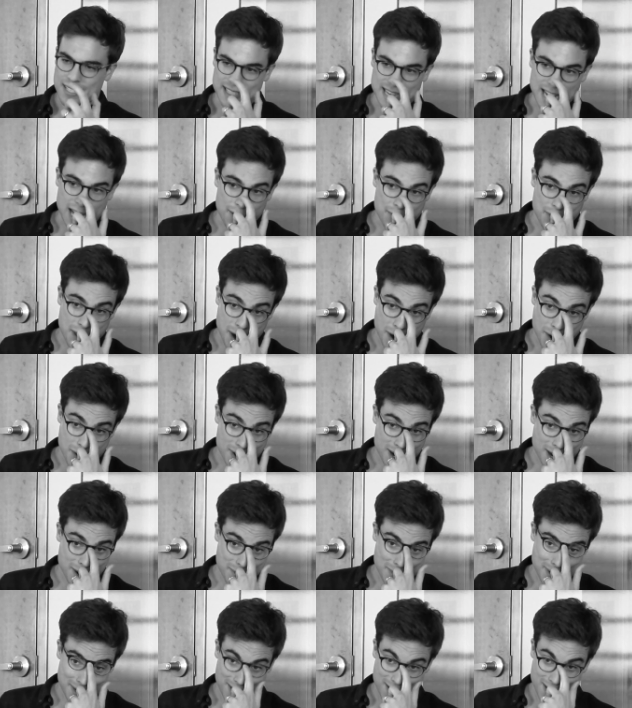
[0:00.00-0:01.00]
sit down there
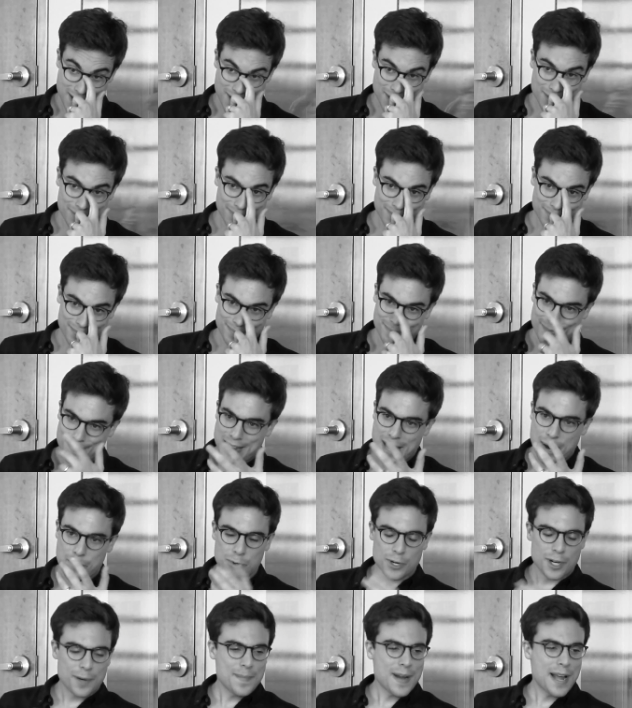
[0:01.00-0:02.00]
and I would, you know,
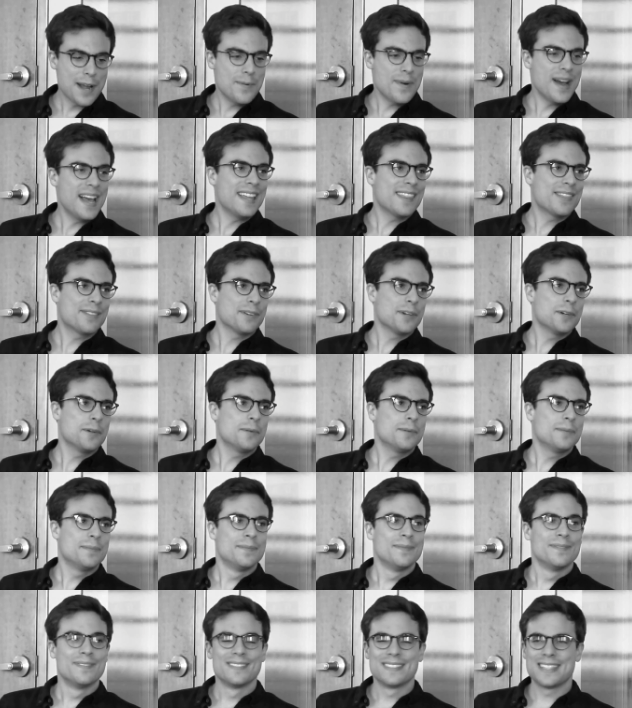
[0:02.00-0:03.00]
network my way
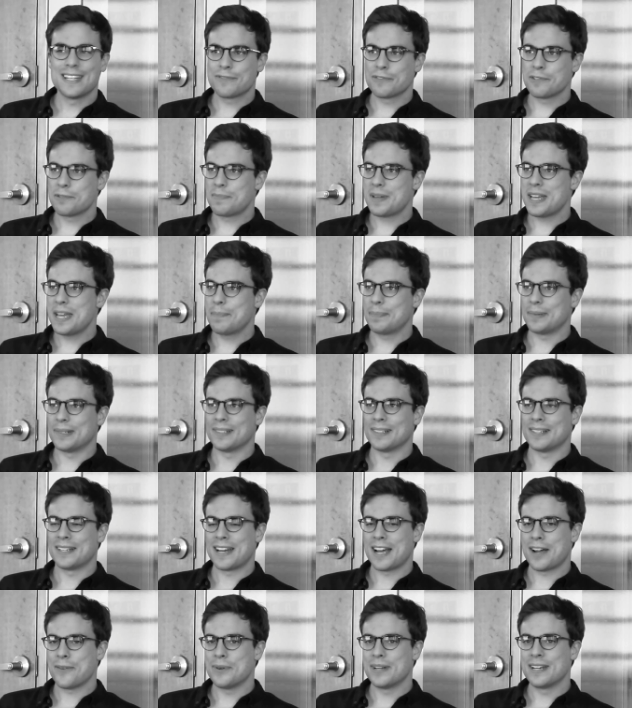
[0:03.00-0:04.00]
through different
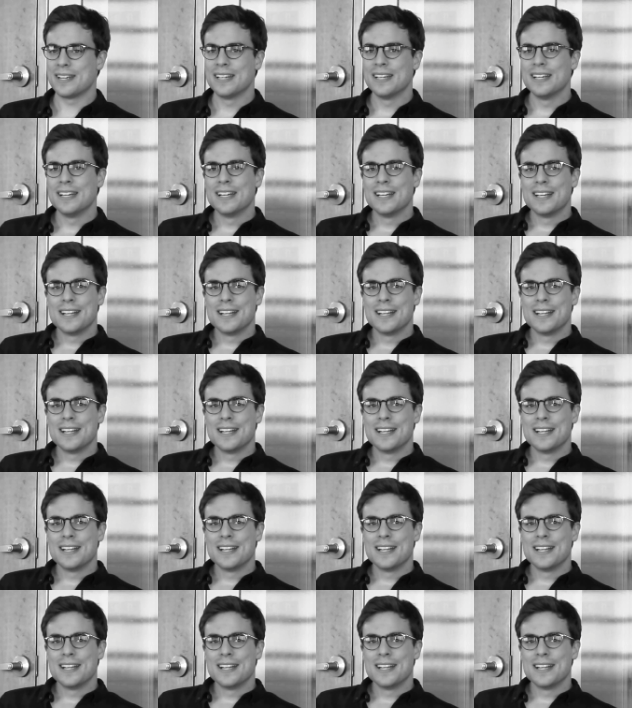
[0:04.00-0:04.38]
people, and I would